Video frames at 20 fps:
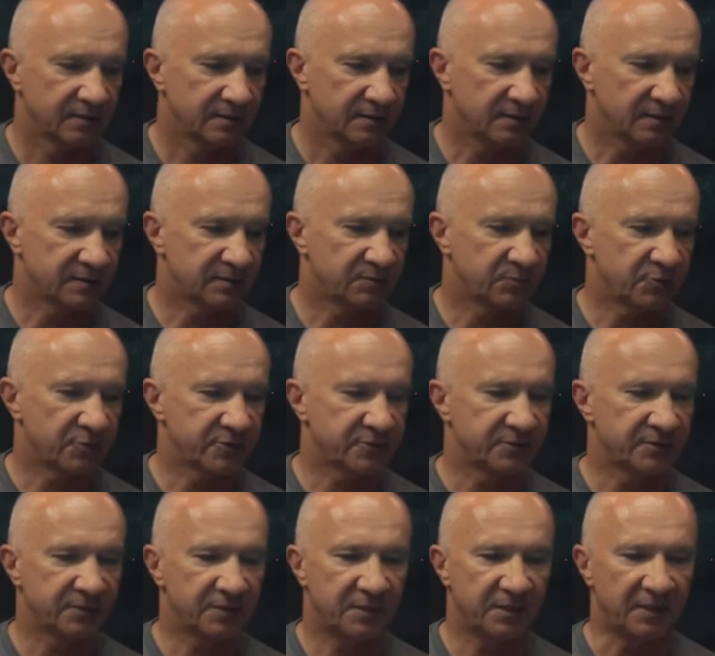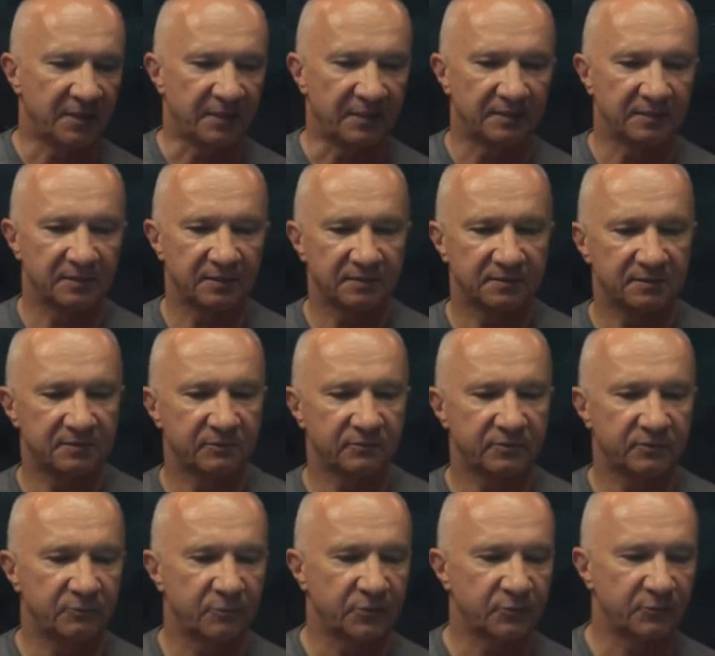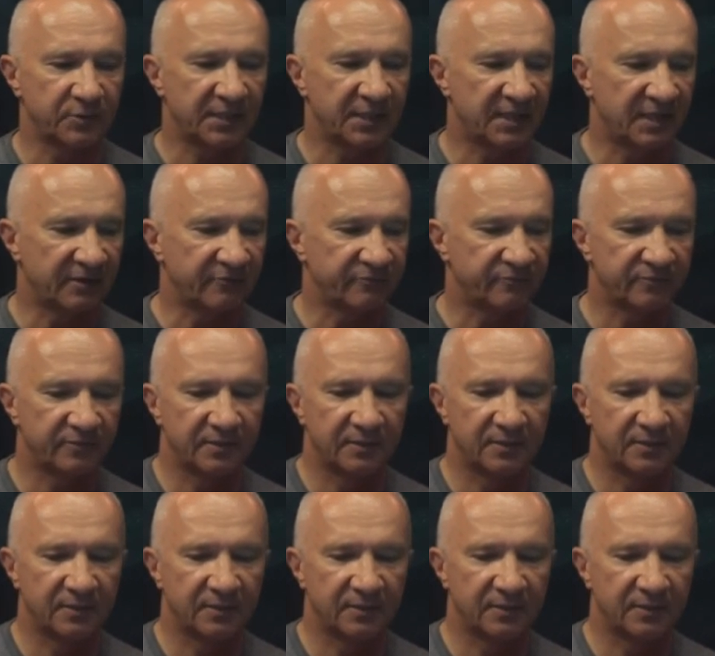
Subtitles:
expression here. Let's look what we have